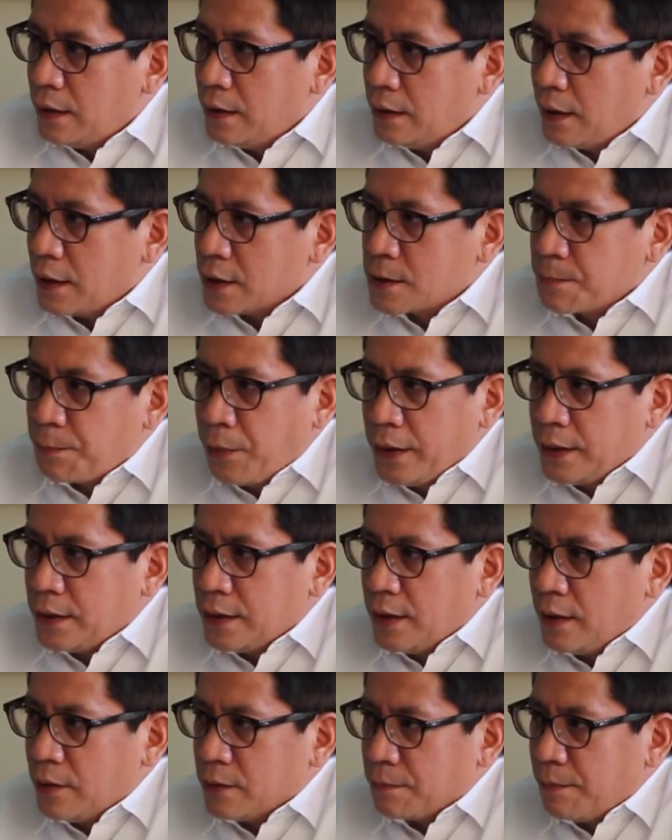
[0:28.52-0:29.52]
as
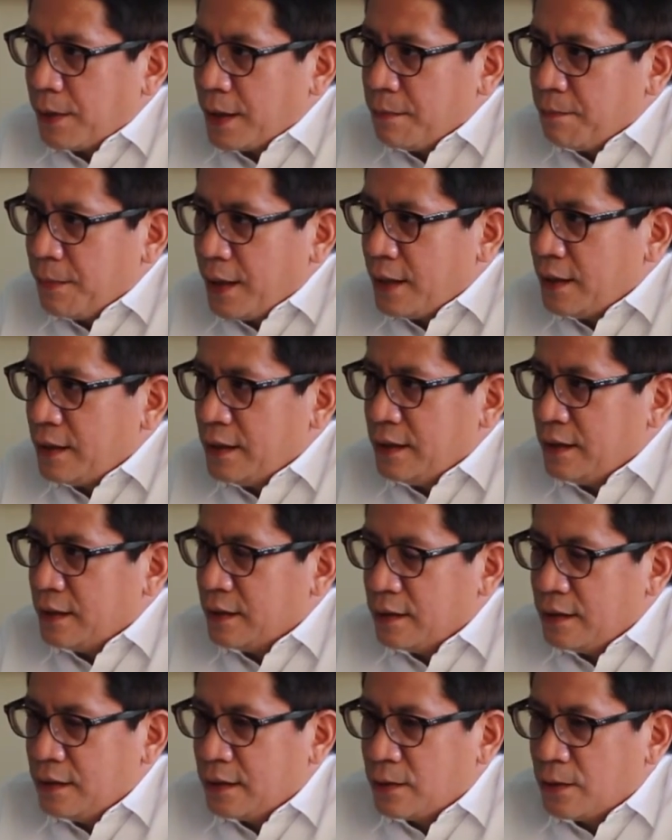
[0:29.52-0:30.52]
pointed out by
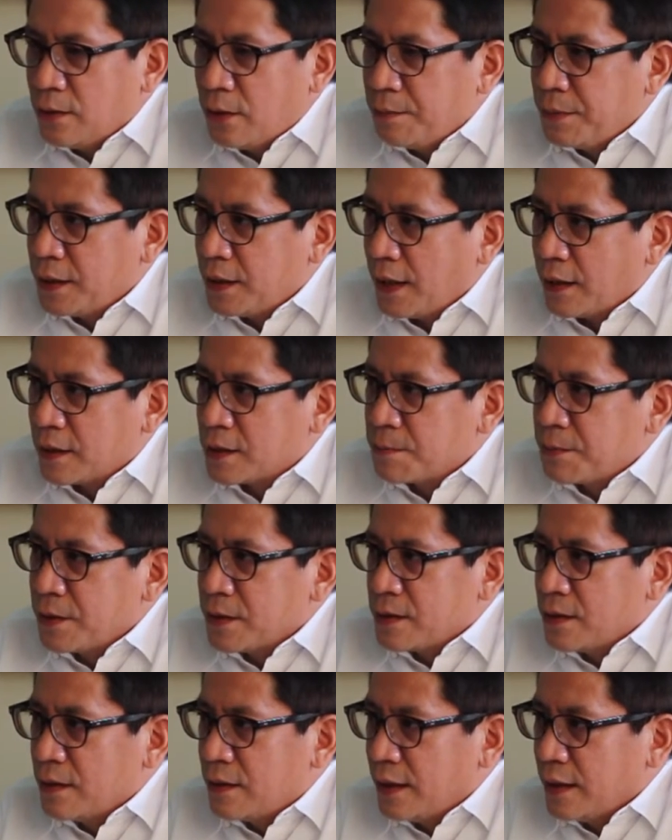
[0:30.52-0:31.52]
many economic
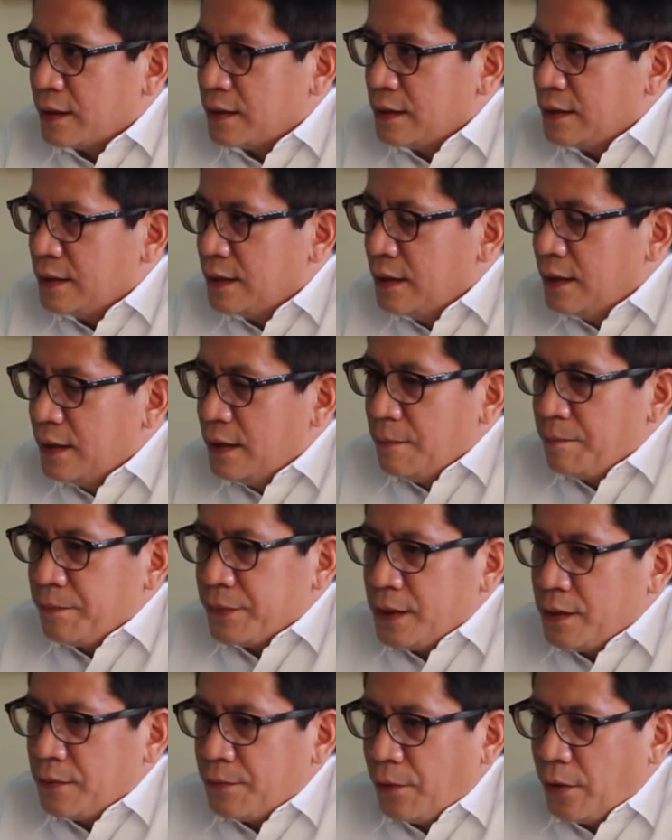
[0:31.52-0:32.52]
experts already,
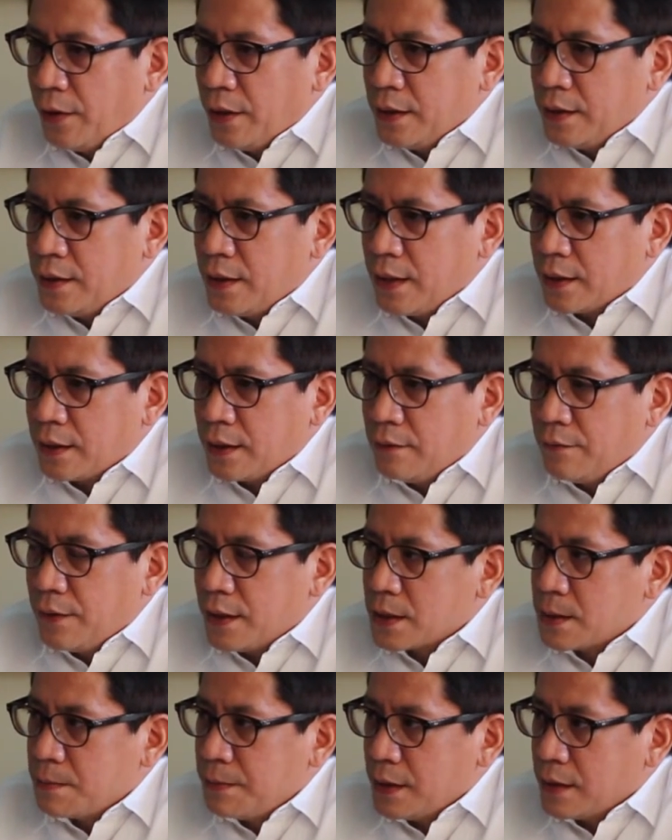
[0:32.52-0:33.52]
the foreign direct
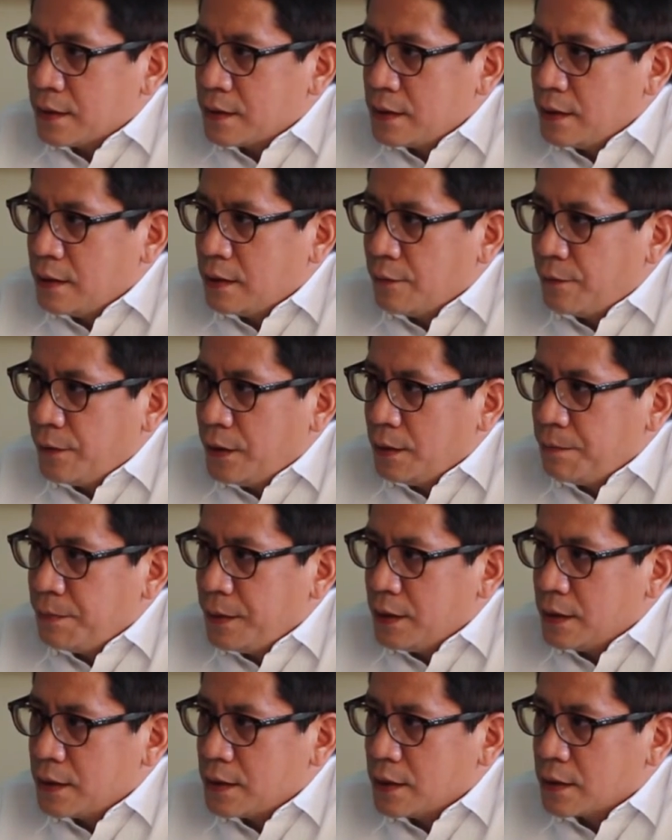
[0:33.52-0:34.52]
investments in the
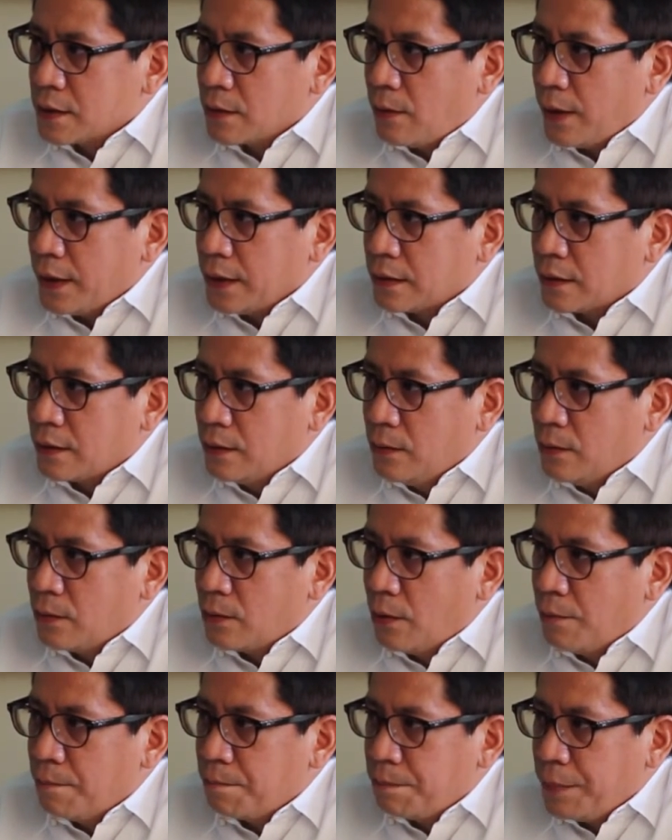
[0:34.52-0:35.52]
Philippines is quite low
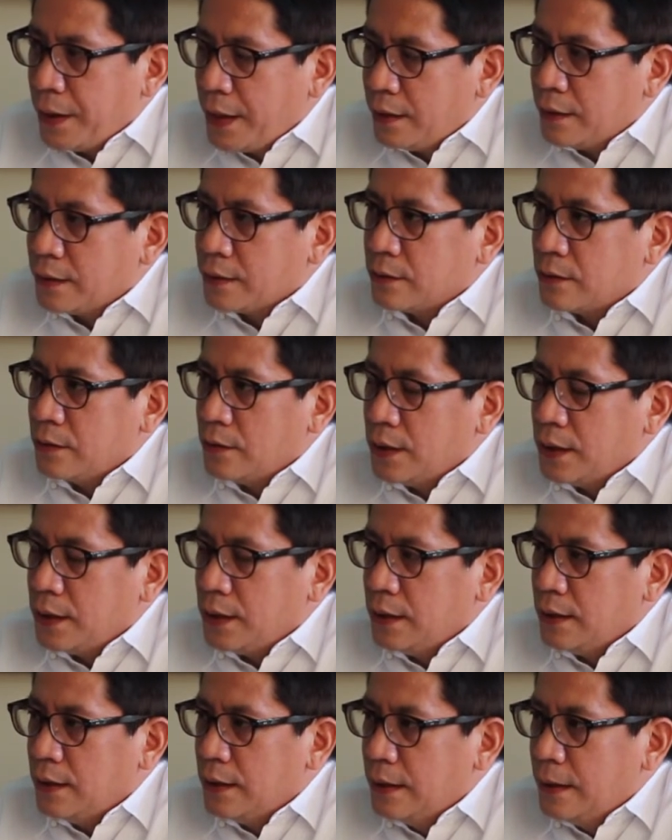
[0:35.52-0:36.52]
compared to
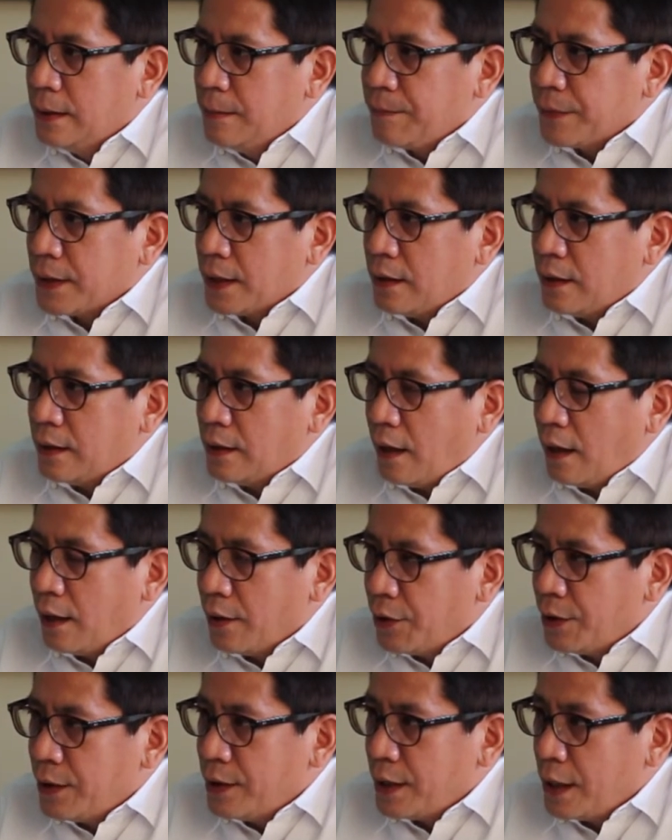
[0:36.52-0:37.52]
the
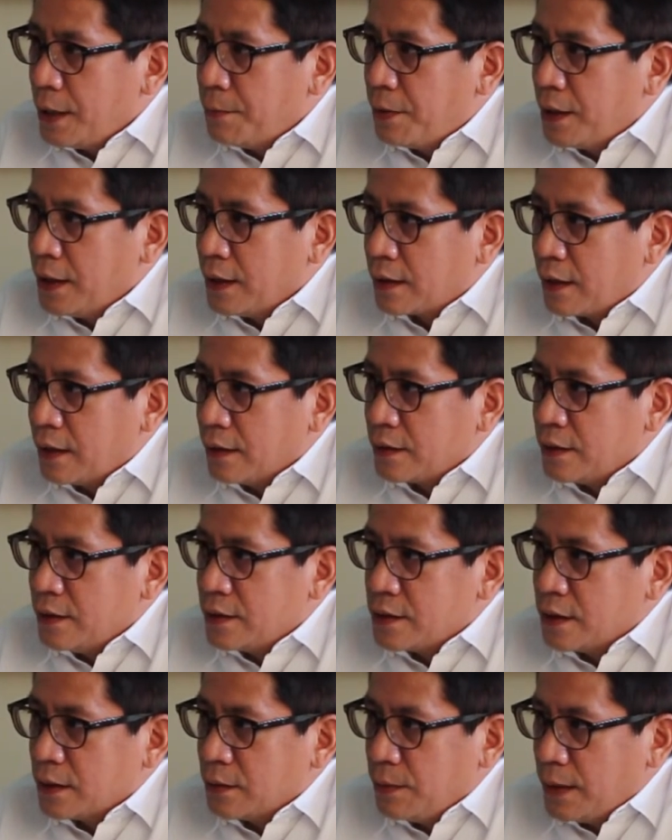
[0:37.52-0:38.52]
other neighboring
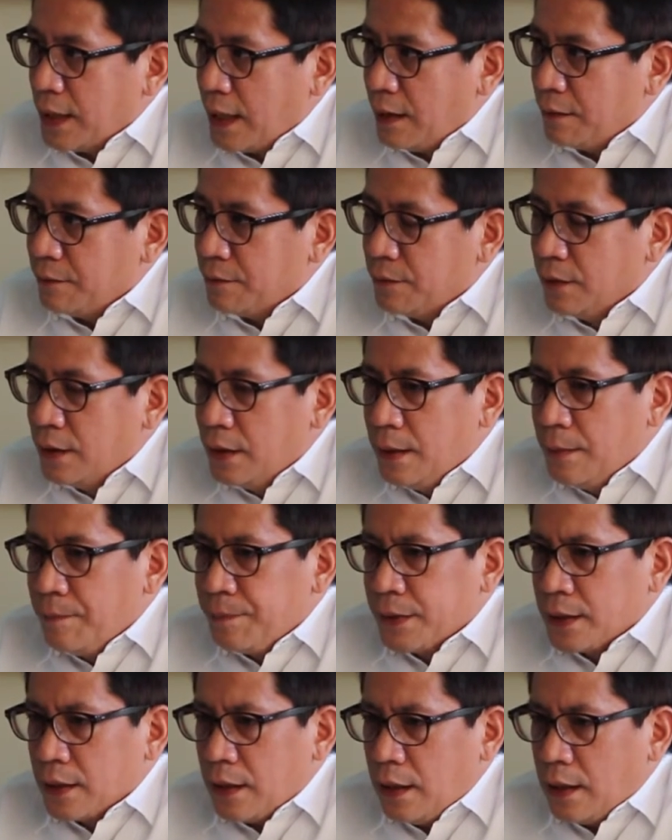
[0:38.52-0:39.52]
countries that we have.
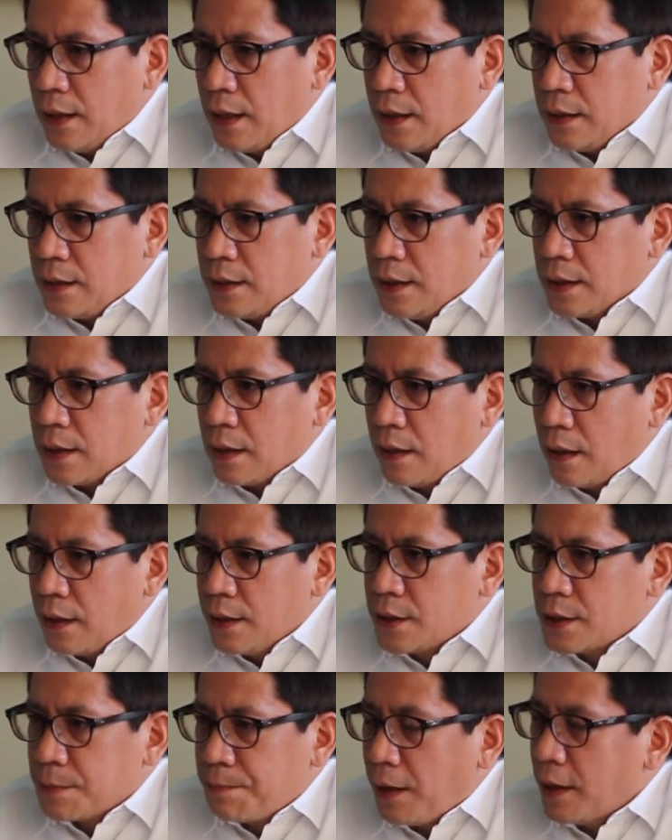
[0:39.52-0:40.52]
I think a
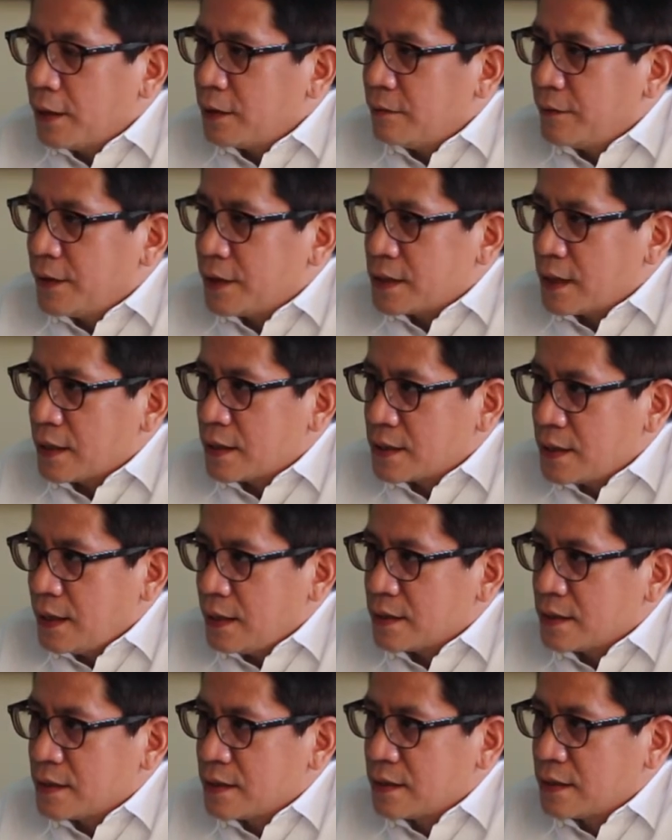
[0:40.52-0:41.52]
large part of the
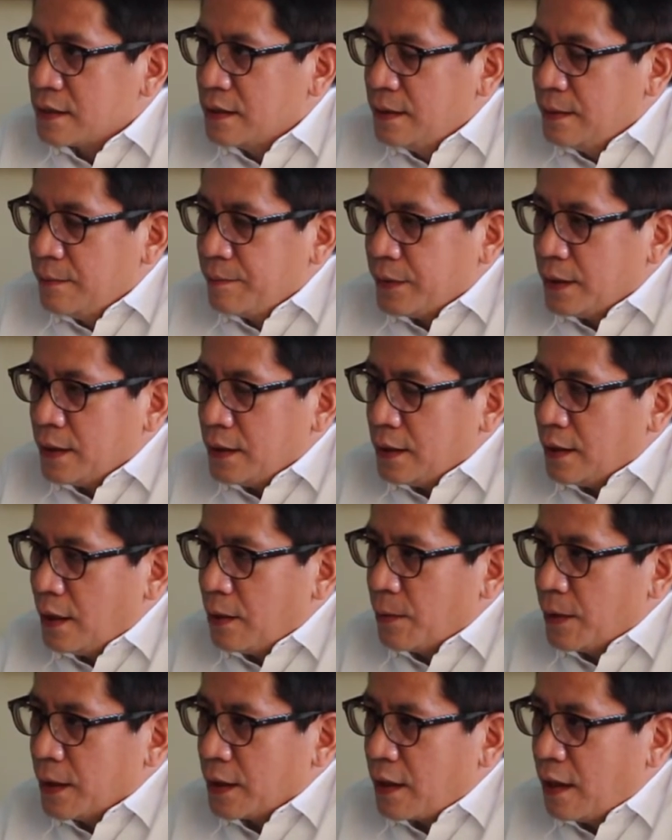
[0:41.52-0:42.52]
success in
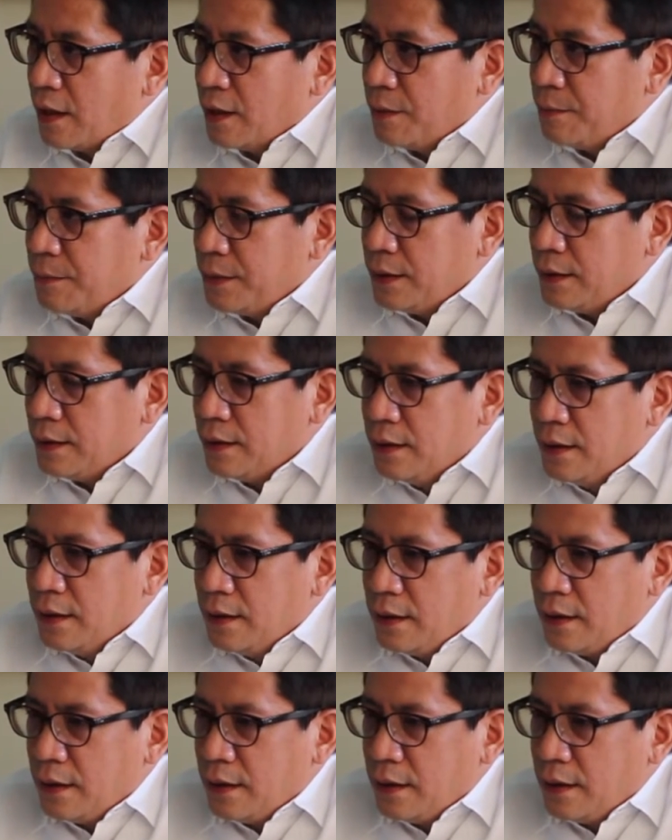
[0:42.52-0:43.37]
our economy